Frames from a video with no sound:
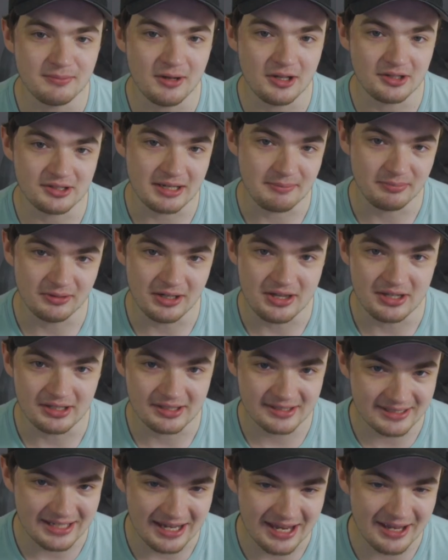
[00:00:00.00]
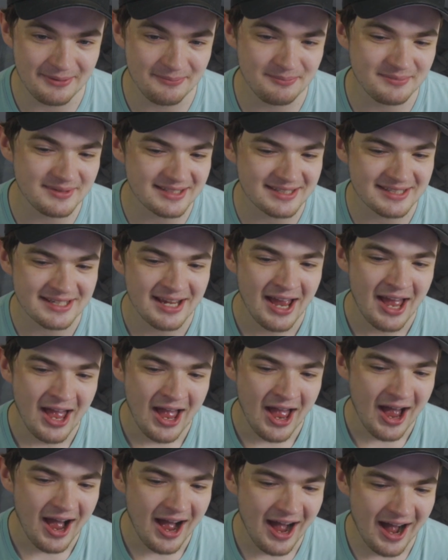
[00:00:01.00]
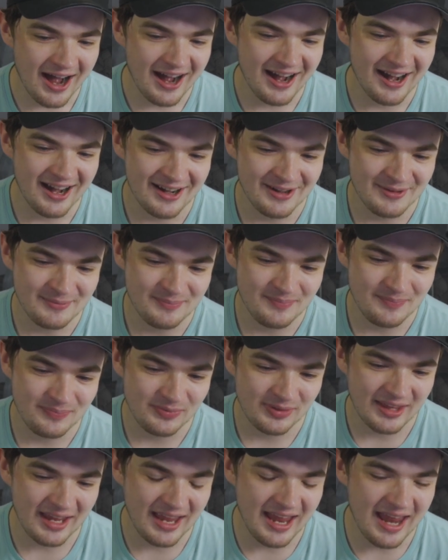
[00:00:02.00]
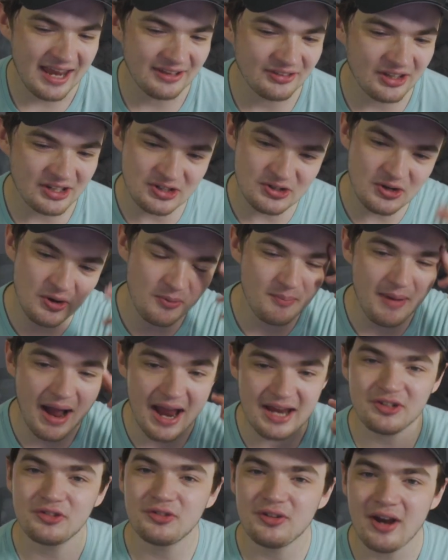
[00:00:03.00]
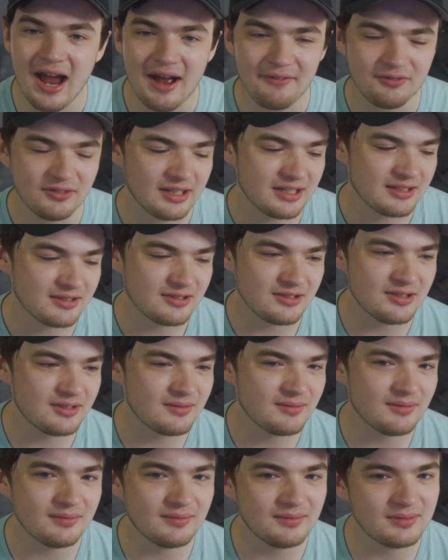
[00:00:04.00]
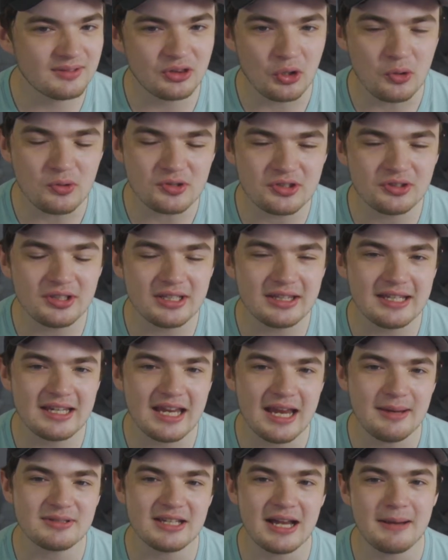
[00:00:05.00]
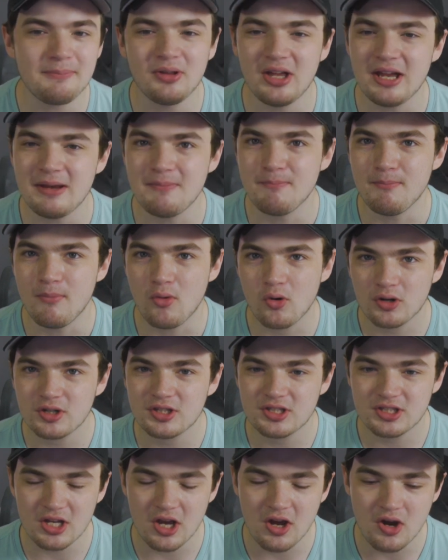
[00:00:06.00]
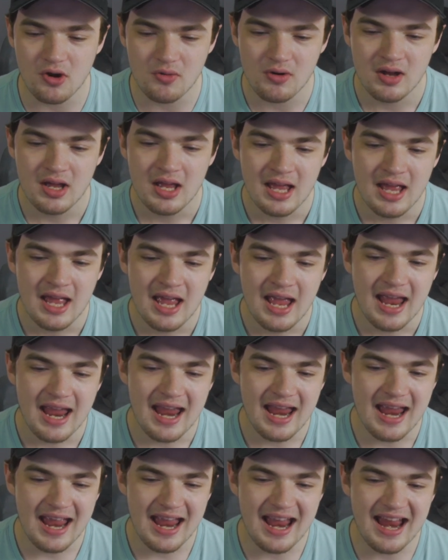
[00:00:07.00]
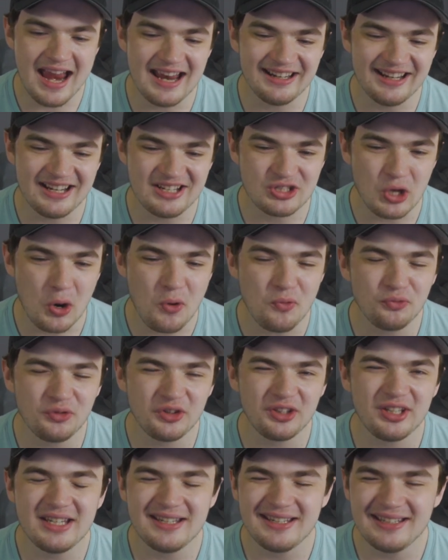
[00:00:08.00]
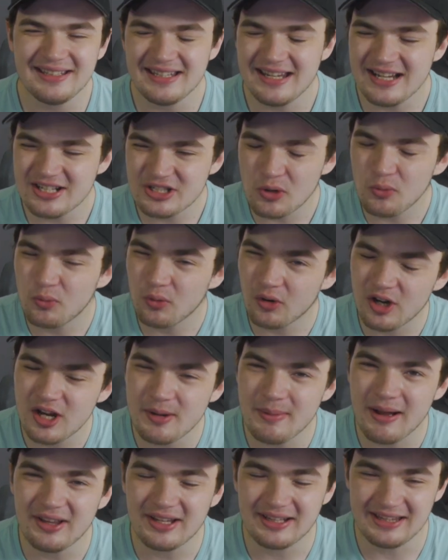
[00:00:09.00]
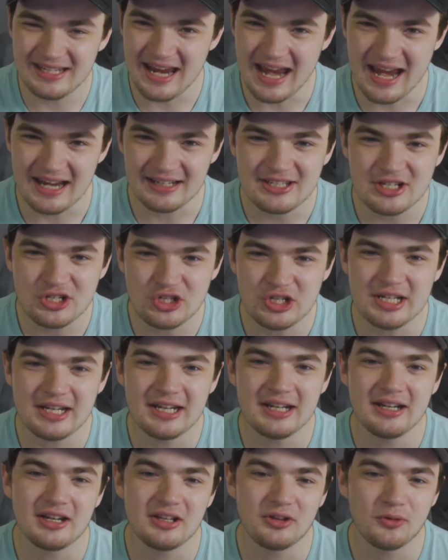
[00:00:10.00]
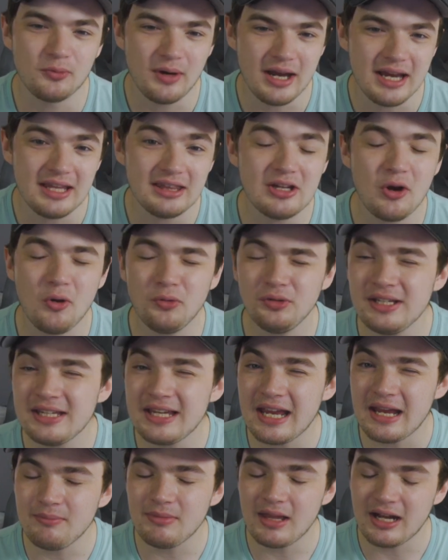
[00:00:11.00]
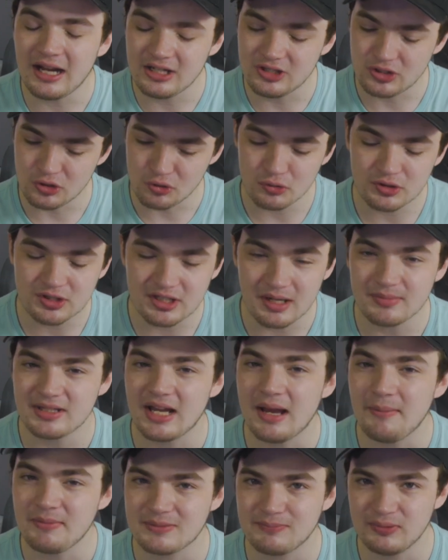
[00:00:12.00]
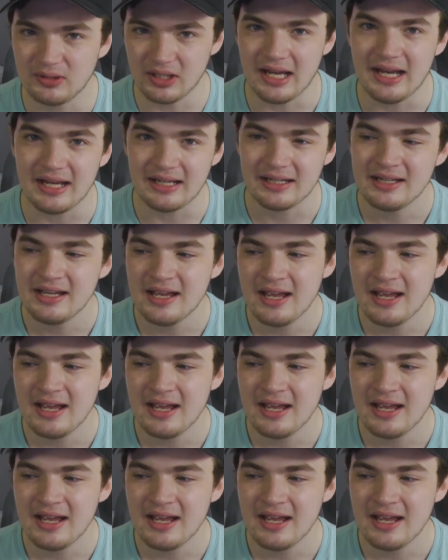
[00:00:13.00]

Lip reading: months, I play The Sims. And like, you know, Minecraft. Like, those are like the games that I play more so. And I don't really need to worry about like the anti-cheat getting in the way. The only game that I do sometimes play,